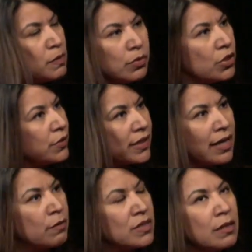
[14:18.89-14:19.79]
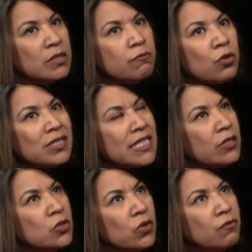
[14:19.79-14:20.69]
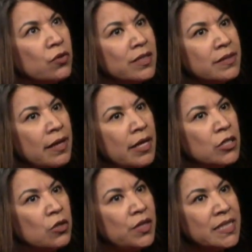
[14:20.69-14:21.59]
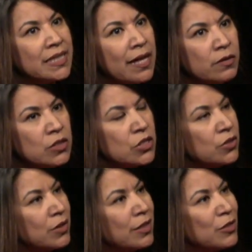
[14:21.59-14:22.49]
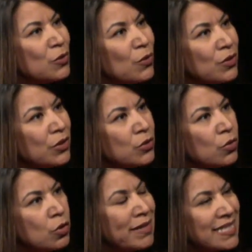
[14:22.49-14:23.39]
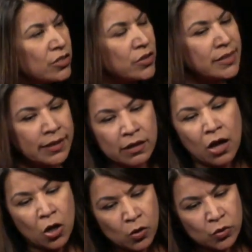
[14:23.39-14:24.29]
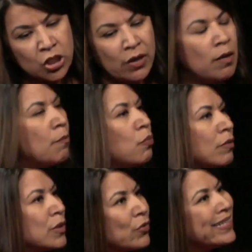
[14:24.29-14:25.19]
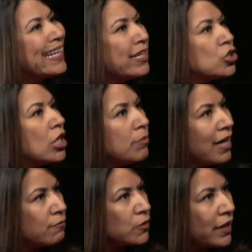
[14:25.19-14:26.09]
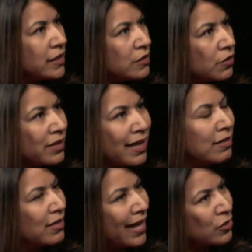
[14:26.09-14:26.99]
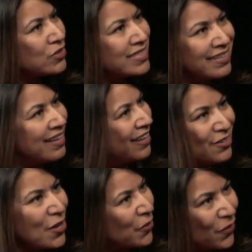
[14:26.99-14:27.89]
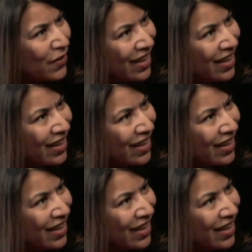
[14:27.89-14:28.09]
was blurry, yeah. It was foreign territory for us. So this counselor told her, my sister said, I'm probably going to get a job after high school. And the counselor said, no,